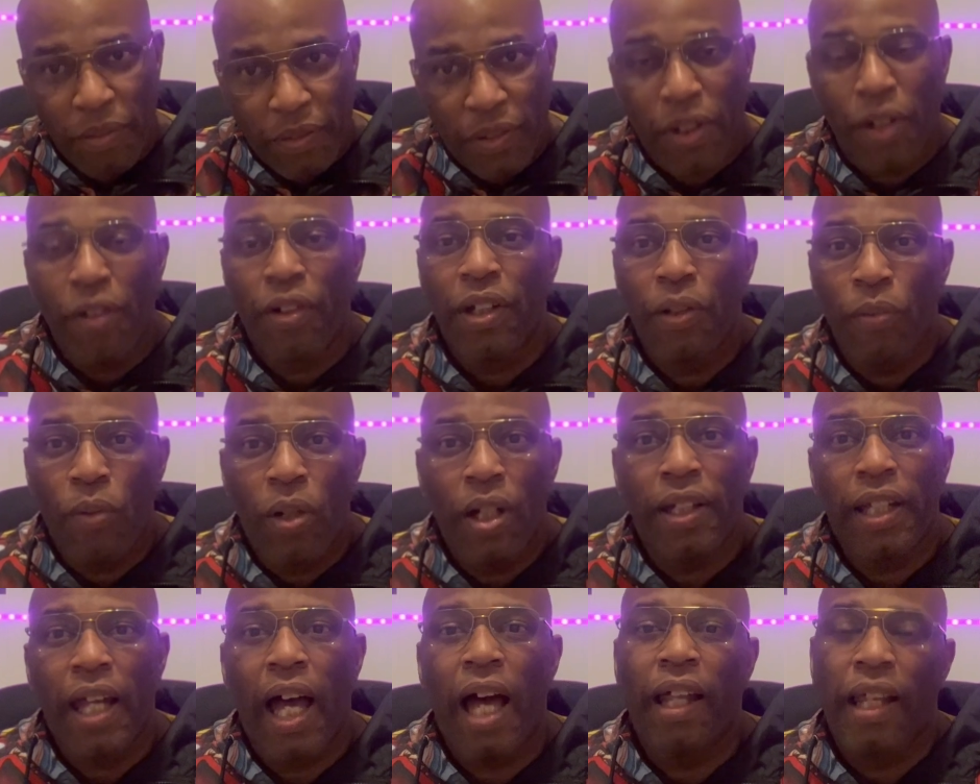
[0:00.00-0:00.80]

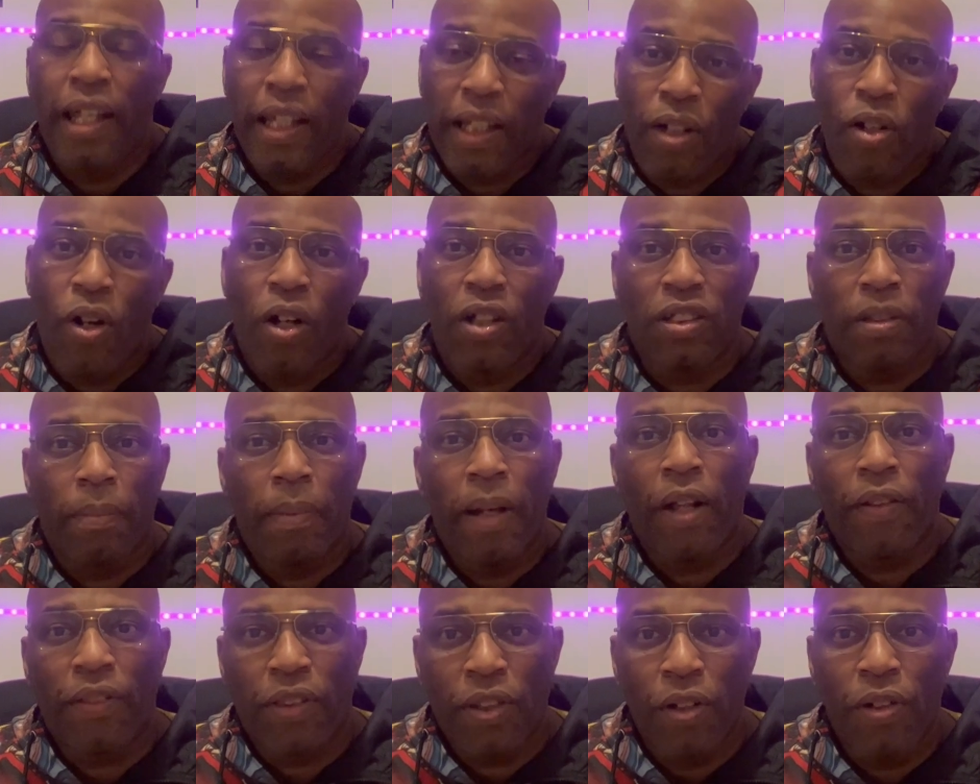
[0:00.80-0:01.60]
$31. It costs
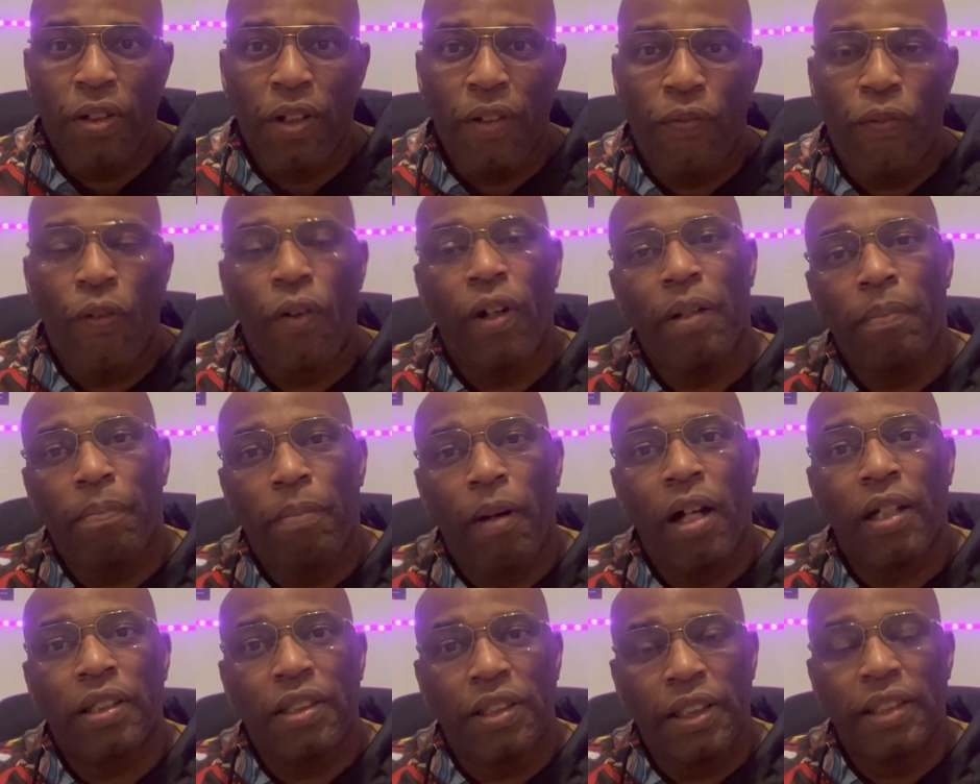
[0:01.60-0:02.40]
about 30, 40
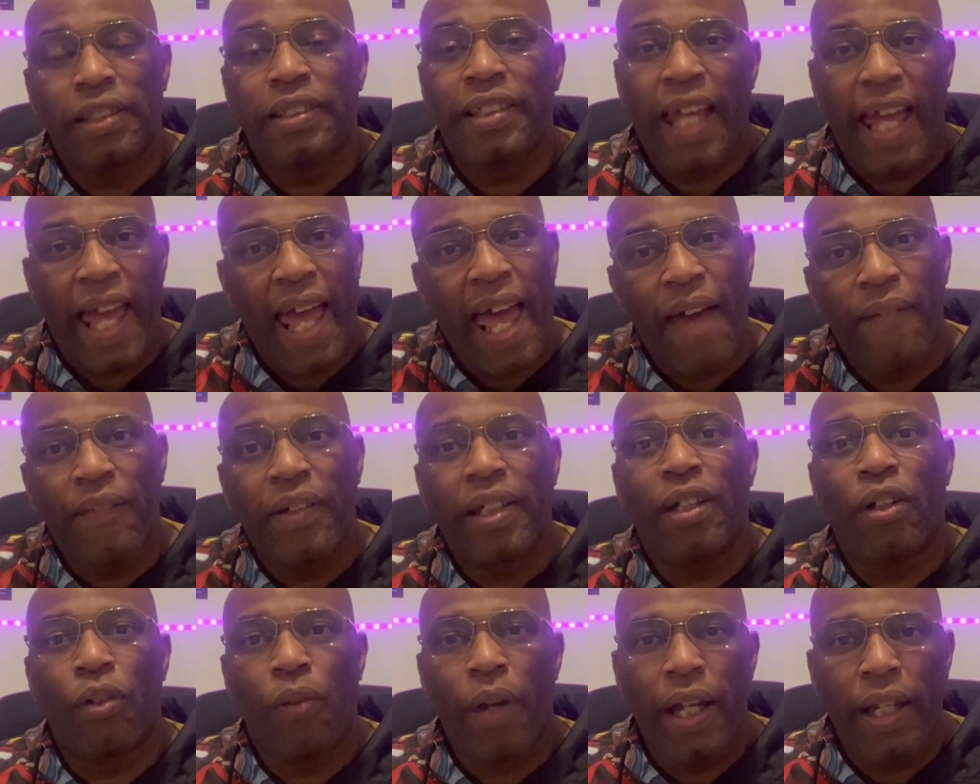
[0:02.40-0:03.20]
bucks just to have
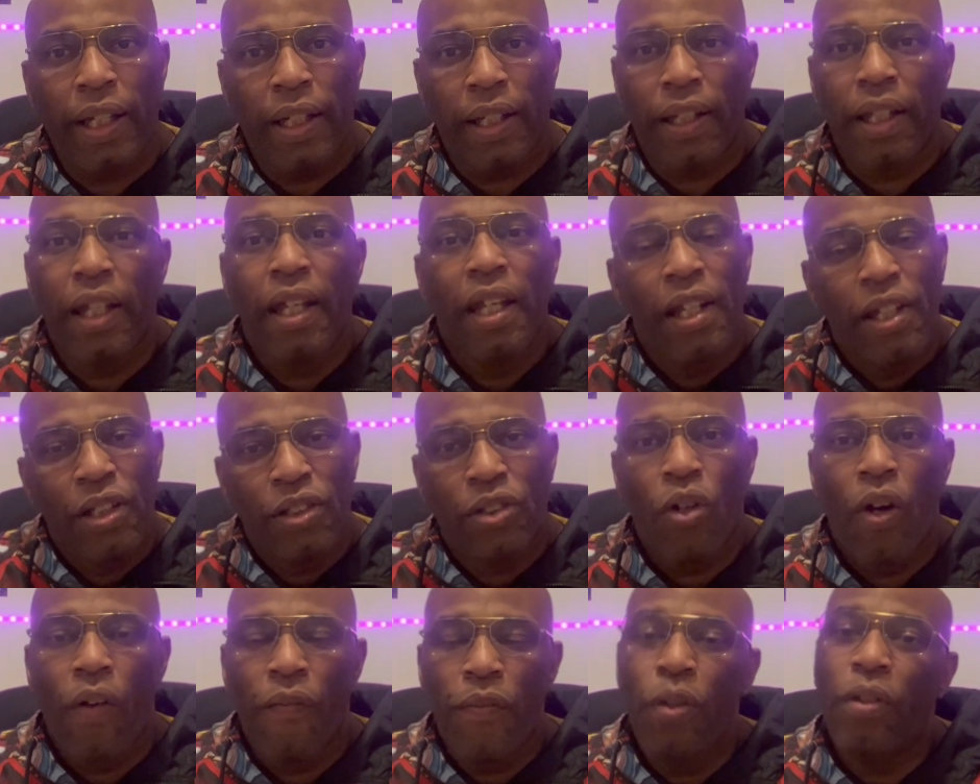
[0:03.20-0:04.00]
it graded.
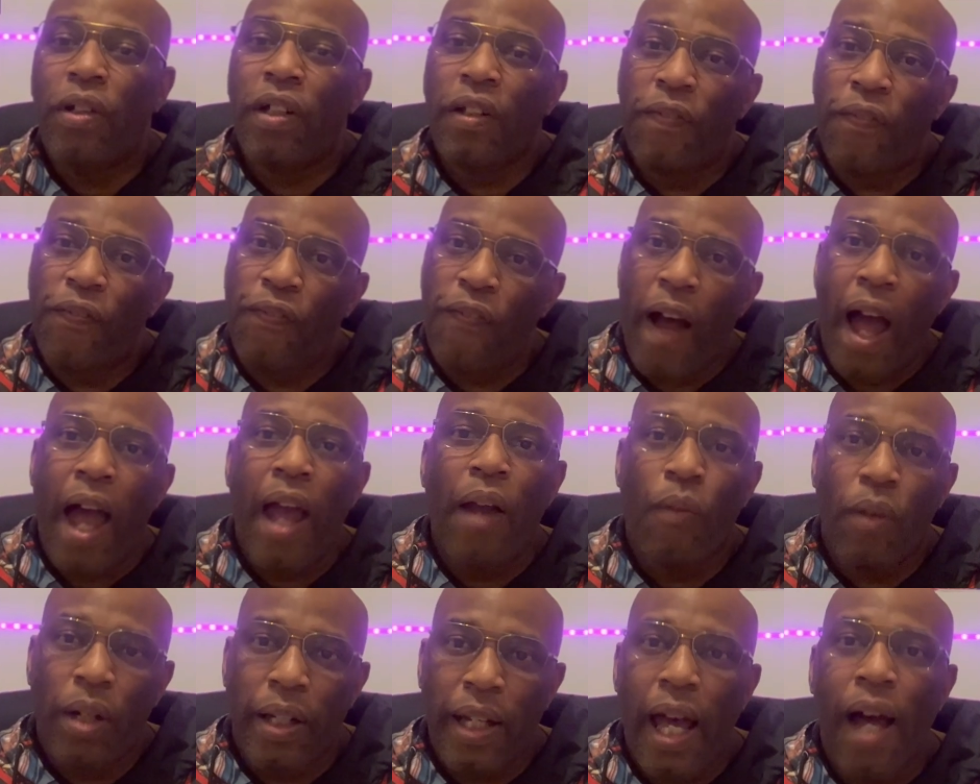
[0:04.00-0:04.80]
So if you can
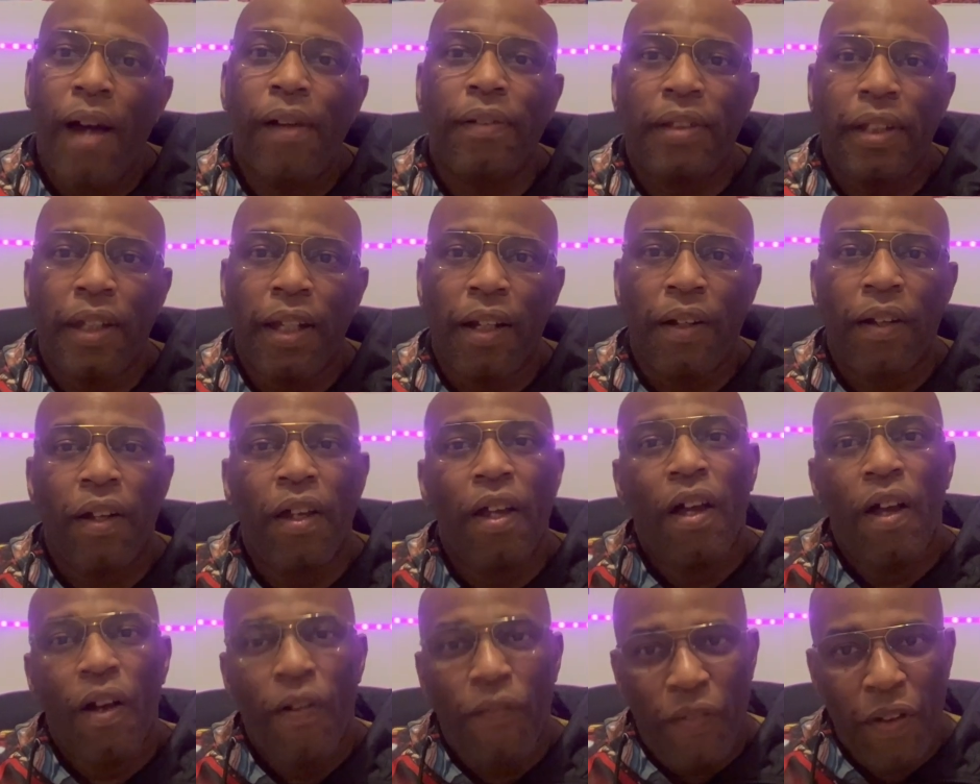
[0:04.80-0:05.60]
find one out there
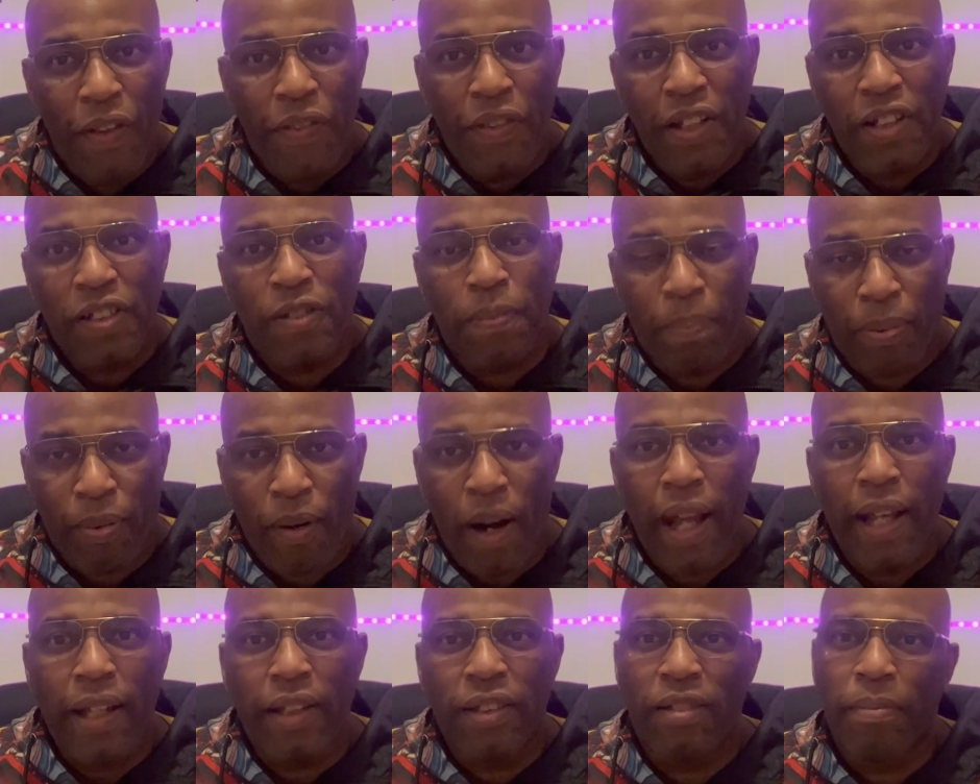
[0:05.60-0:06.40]
for this
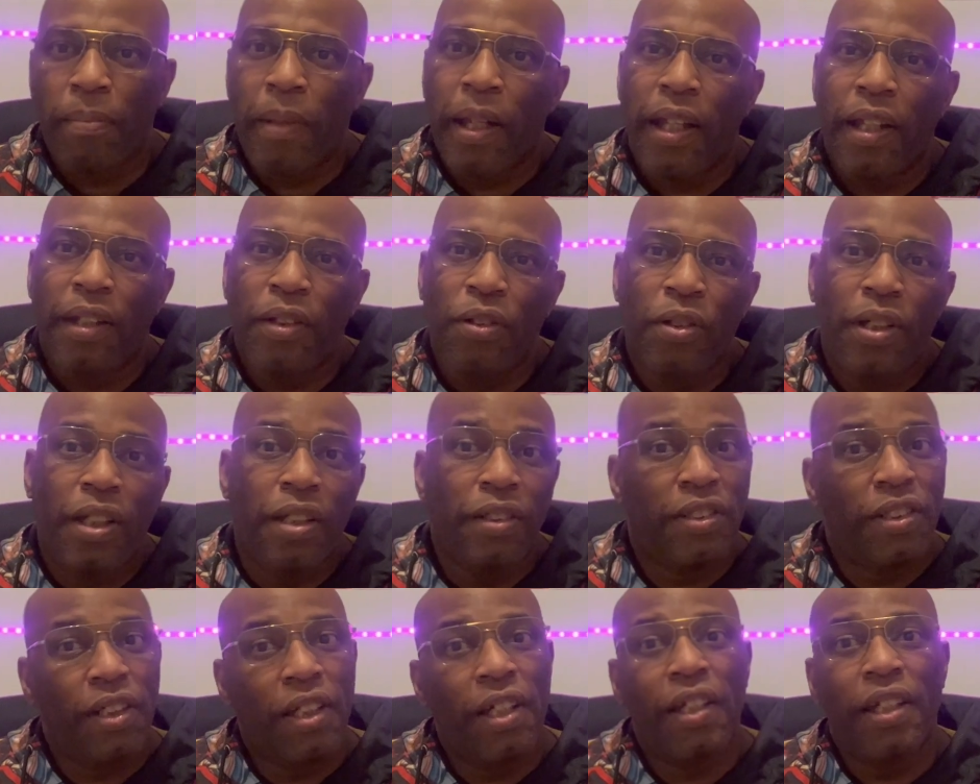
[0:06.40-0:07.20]
price, man, you
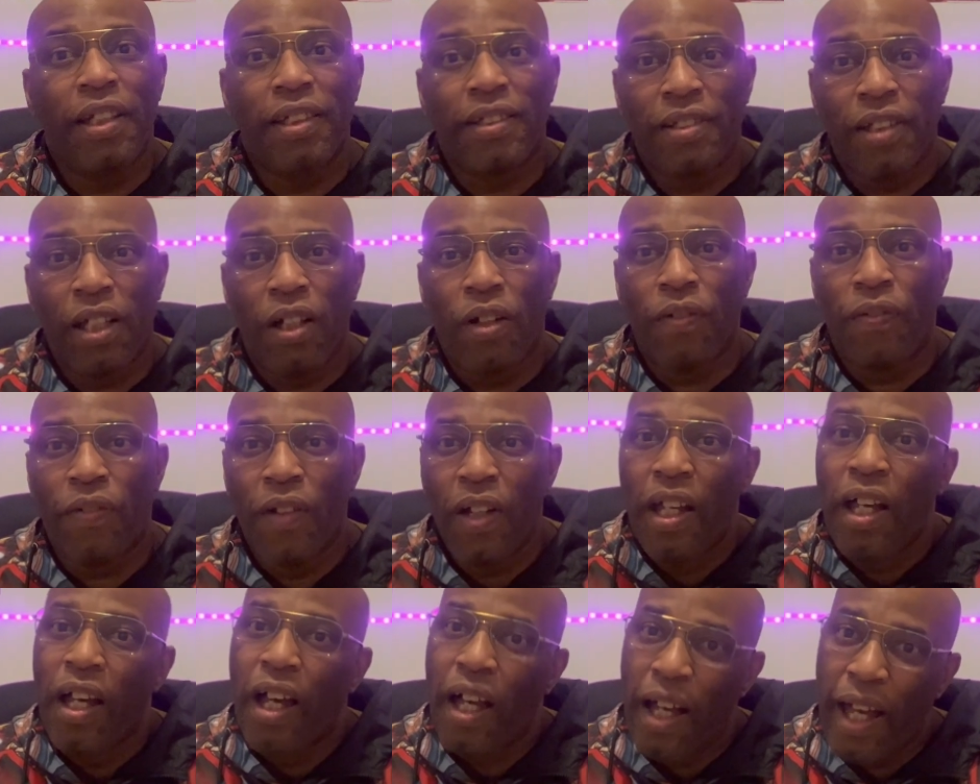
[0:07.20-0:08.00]
consider yourself
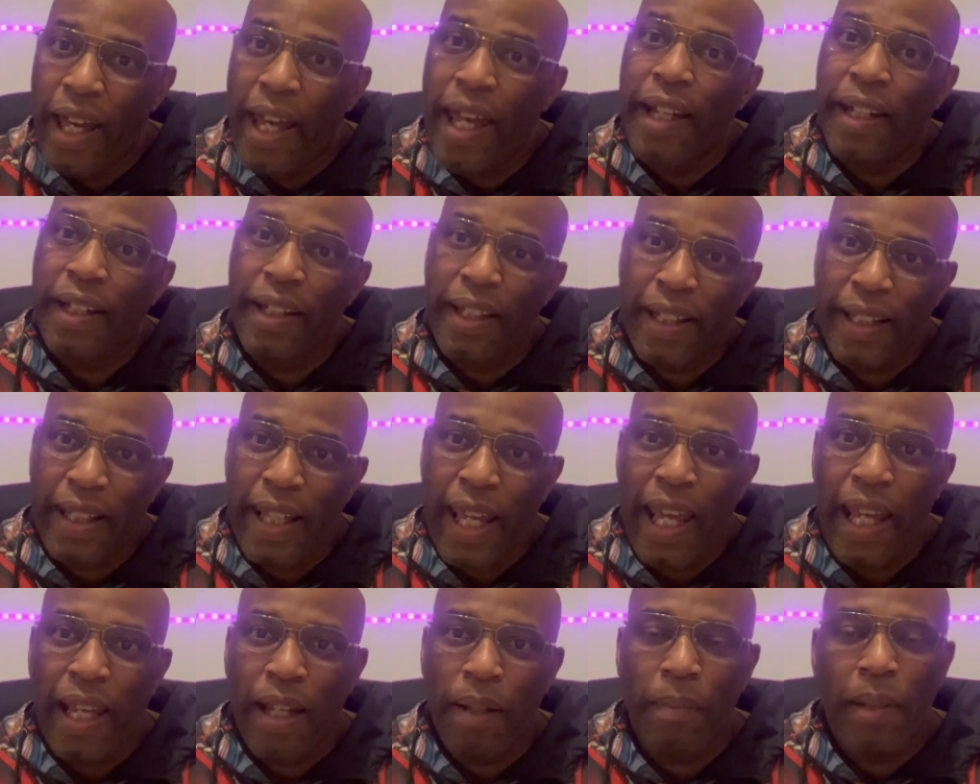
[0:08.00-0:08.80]
ahead of the
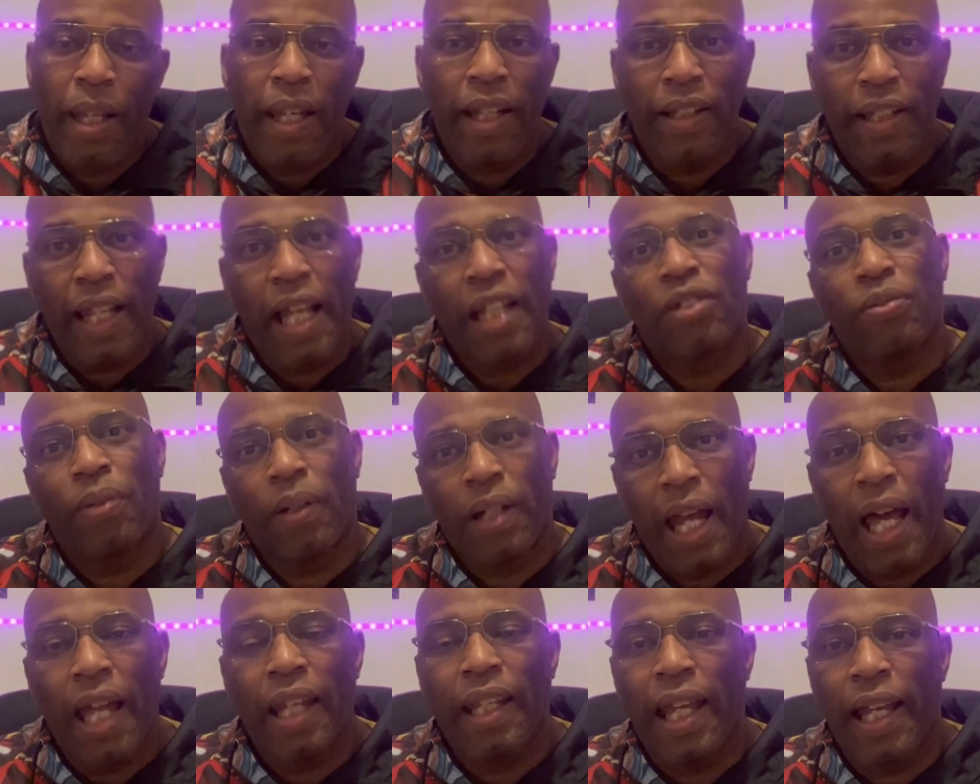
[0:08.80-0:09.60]
game. And that's what
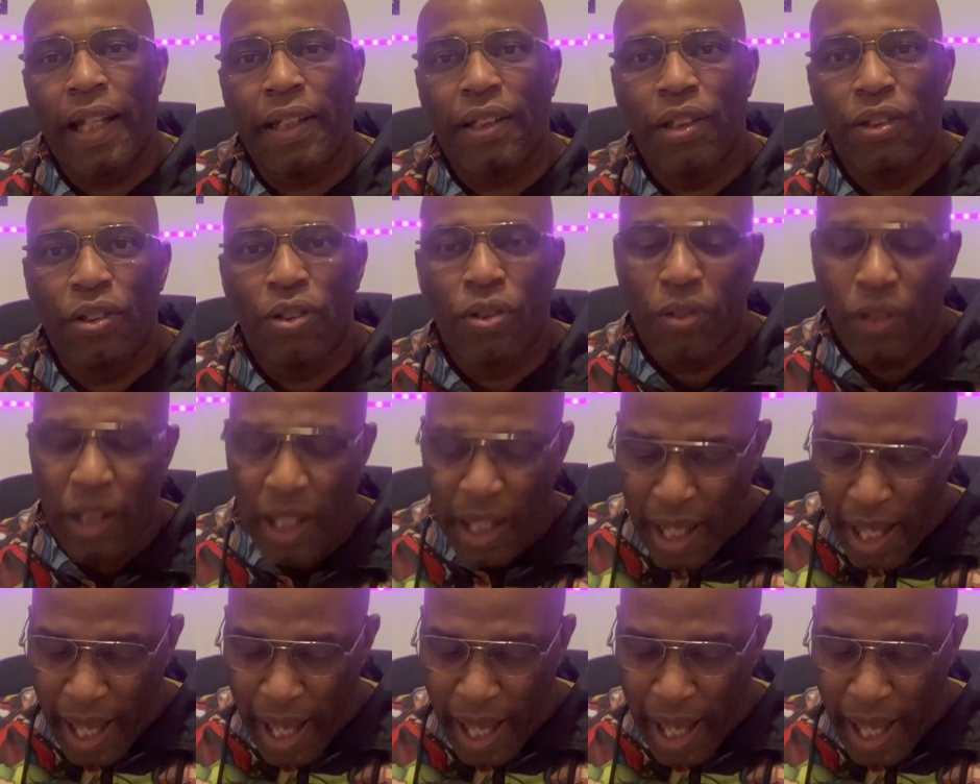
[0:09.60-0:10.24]
I like to do.